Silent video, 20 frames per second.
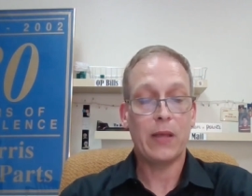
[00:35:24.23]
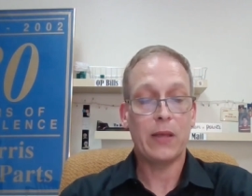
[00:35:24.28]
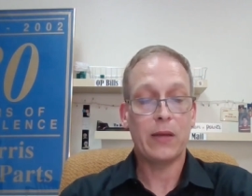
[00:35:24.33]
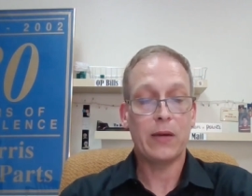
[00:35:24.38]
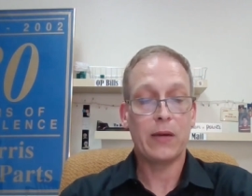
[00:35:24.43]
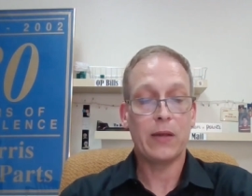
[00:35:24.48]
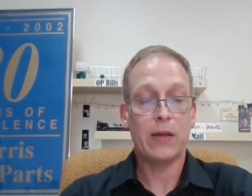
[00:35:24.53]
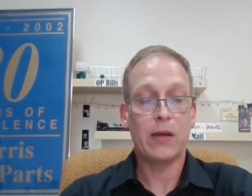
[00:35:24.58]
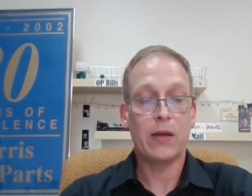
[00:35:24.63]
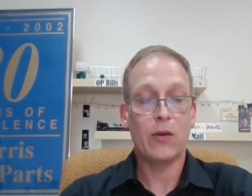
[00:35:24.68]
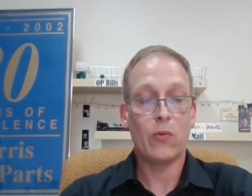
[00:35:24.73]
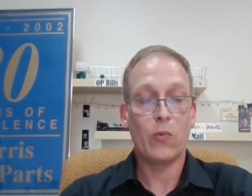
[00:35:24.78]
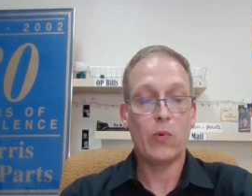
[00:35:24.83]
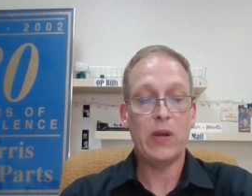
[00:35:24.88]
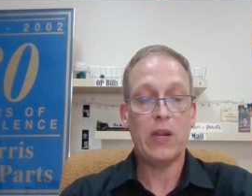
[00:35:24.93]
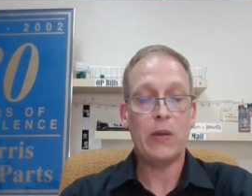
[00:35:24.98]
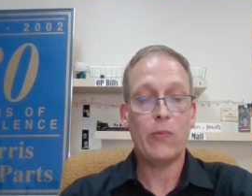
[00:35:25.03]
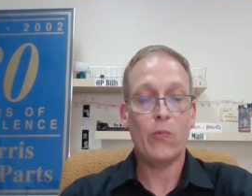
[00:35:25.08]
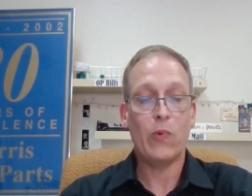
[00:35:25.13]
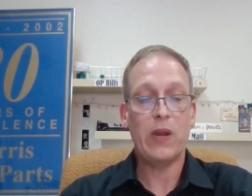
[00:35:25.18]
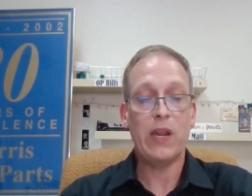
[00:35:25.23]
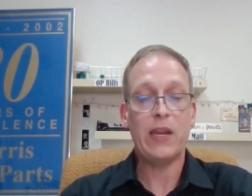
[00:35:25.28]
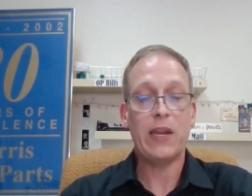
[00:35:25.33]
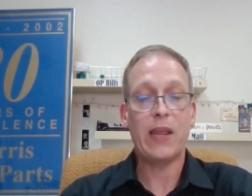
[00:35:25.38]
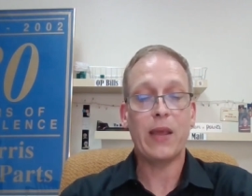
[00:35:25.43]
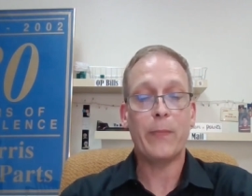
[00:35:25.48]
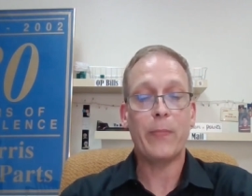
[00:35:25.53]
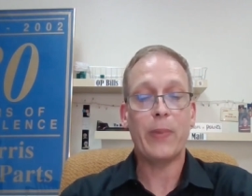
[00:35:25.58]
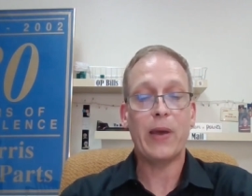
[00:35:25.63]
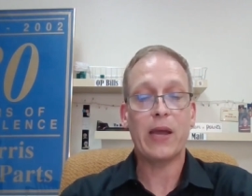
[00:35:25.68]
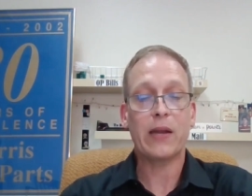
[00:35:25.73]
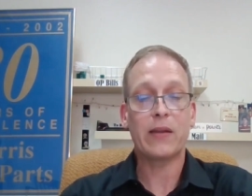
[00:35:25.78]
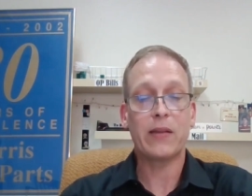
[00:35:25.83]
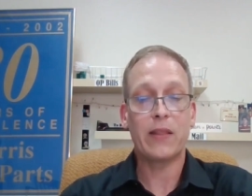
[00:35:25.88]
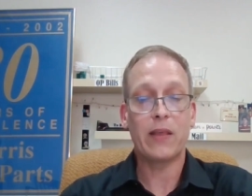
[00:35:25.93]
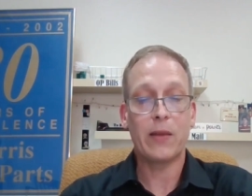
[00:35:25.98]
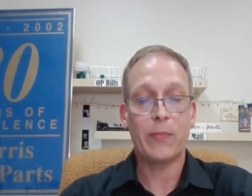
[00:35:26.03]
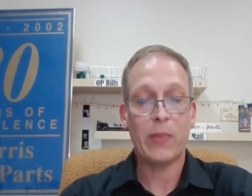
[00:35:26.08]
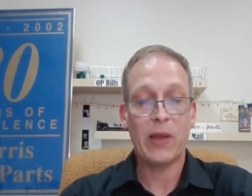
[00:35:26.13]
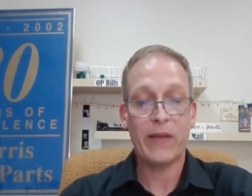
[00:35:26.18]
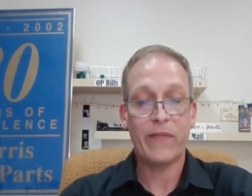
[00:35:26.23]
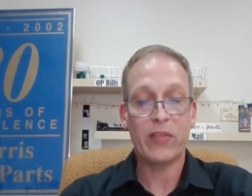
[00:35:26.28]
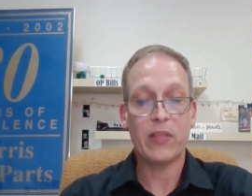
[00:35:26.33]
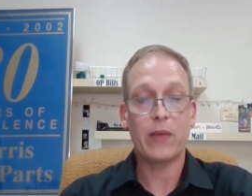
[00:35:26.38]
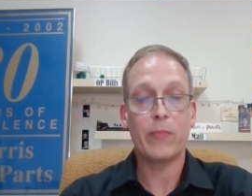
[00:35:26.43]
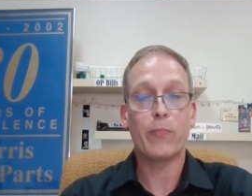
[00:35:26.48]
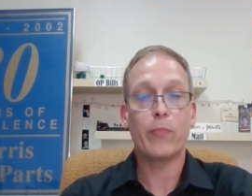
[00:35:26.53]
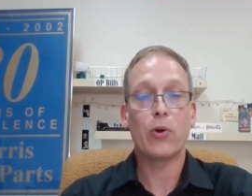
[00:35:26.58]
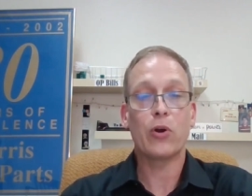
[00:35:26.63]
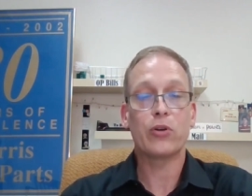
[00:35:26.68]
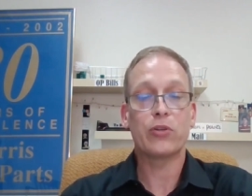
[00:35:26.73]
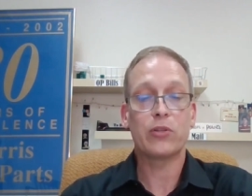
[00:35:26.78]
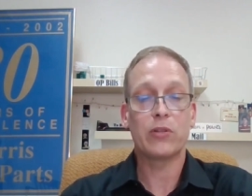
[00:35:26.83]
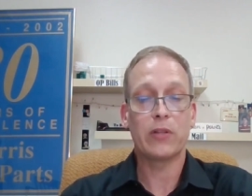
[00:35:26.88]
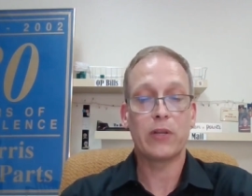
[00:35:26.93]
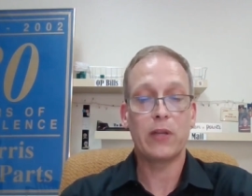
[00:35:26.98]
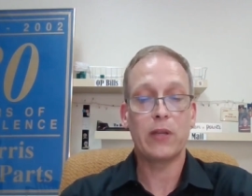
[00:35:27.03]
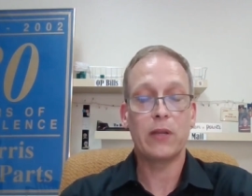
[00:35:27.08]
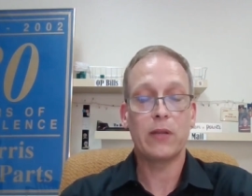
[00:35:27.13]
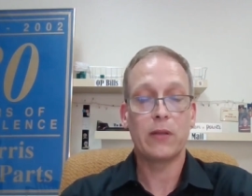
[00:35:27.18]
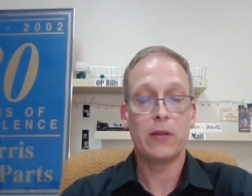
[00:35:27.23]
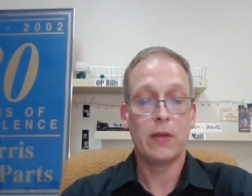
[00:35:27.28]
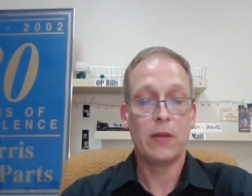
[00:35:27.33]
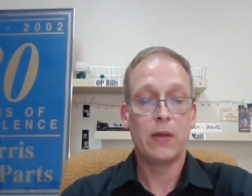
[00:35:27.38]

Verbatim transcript: And uh, we need we need to get back to them, having them personally